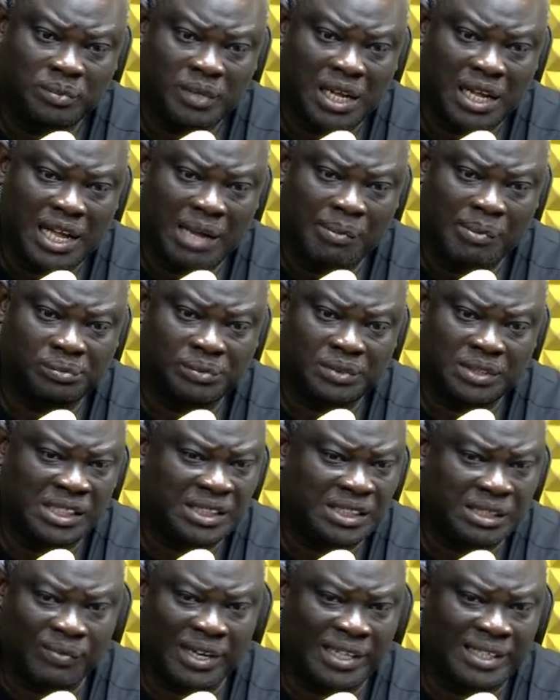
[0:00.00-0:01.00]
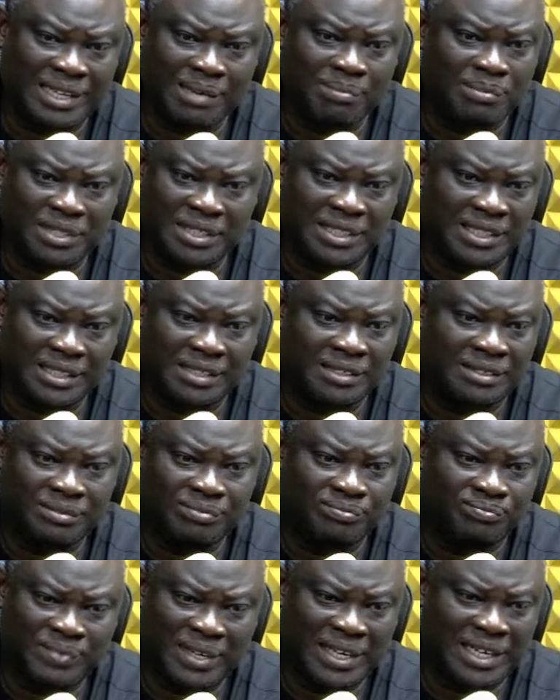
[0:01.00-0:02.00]
I mean, this is a very tempting
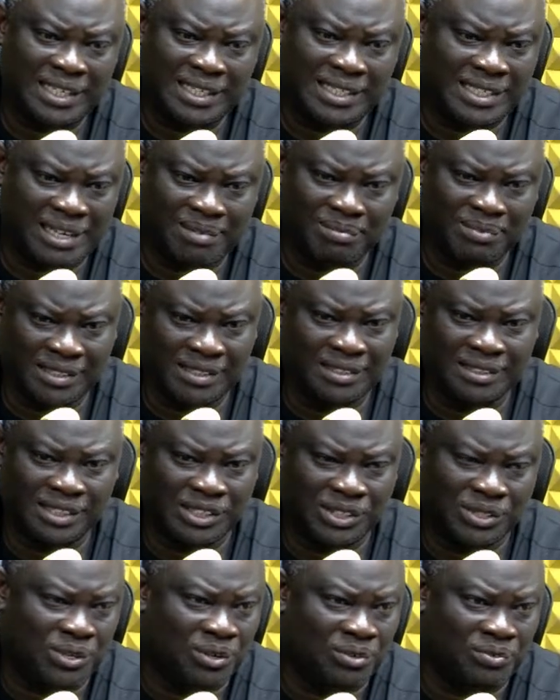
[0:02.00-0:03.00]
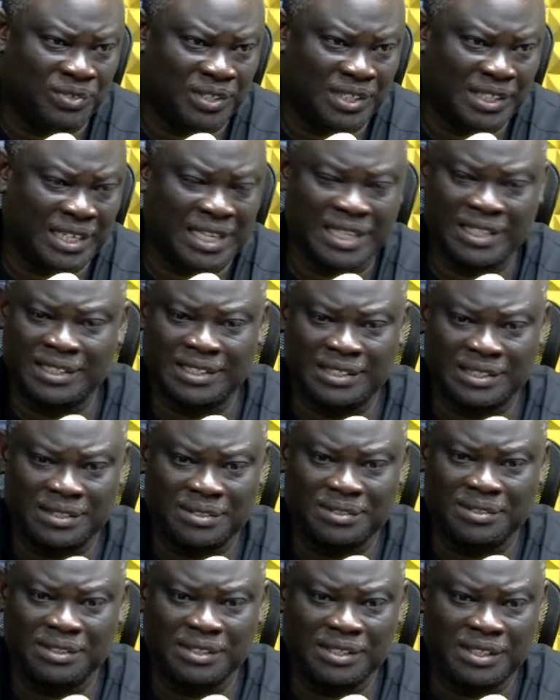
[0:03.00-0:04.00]
discovery that
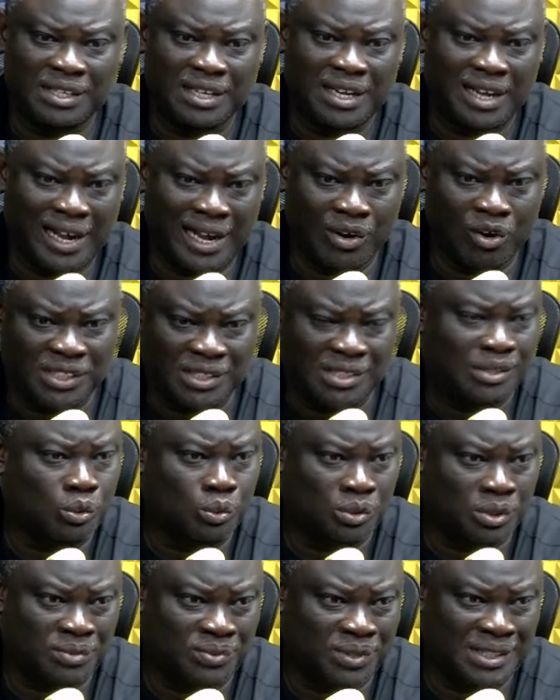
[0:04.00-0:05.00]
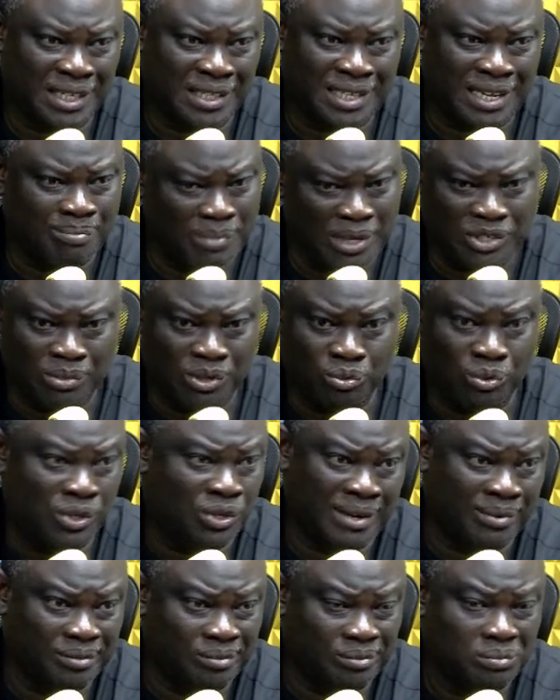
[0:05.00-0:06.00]
an office looks, for instance, makes much of the
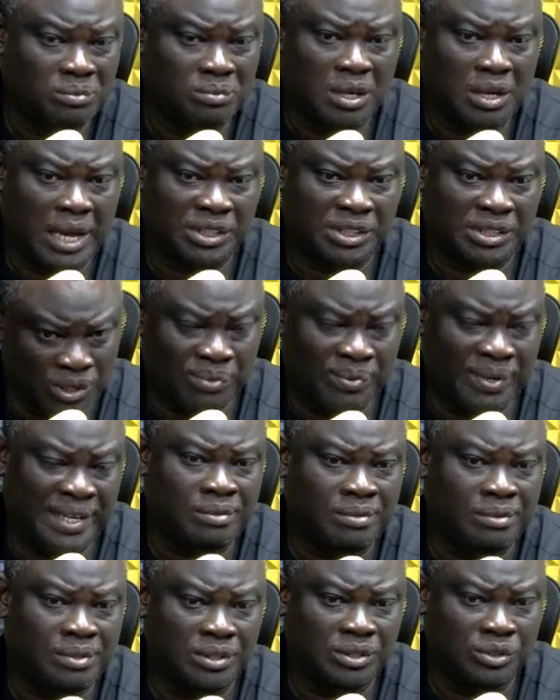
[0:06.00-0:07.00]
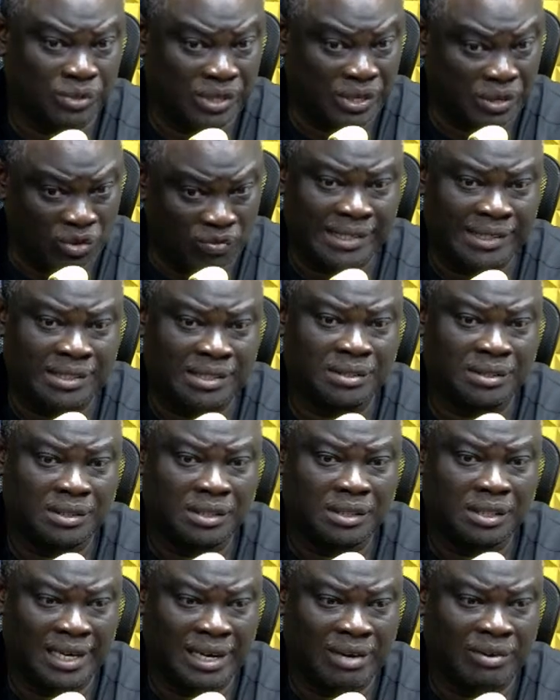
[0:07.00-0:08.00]
other way to recover
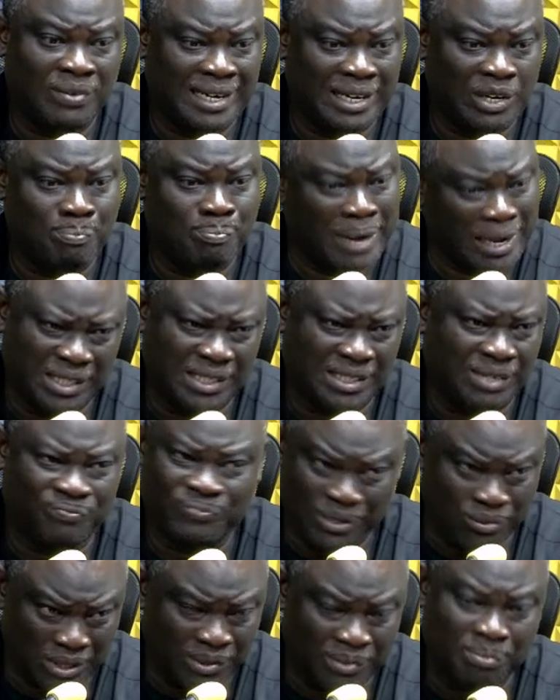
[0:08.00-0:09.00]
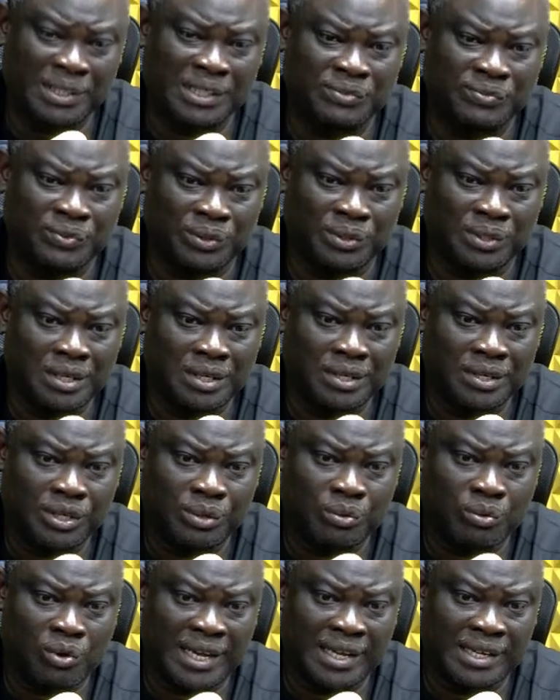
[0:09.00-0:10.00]
the handover actually fair development for
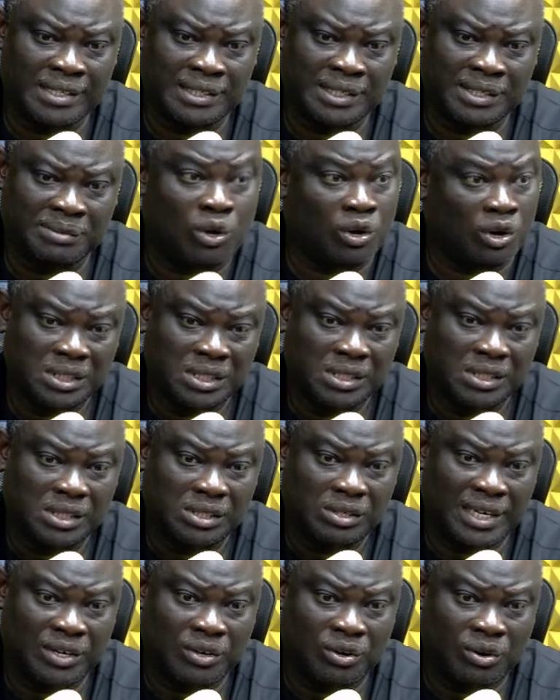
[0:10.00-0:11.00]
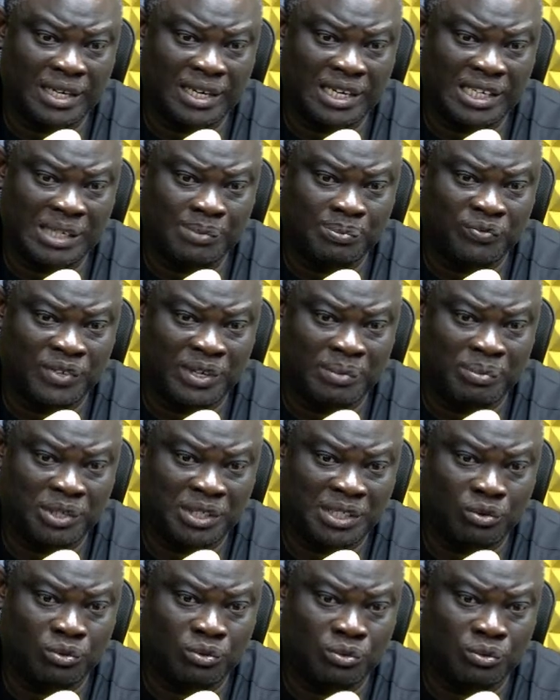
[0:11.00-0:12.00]
against them on currency for the Mr.
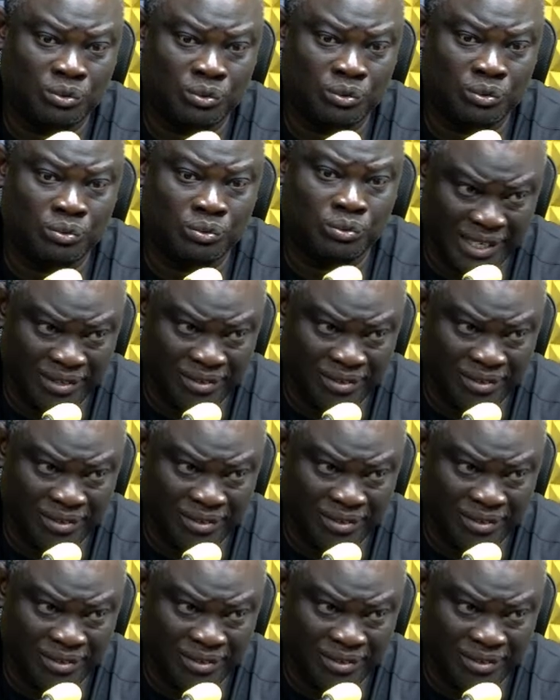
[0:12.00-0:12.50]
Odu.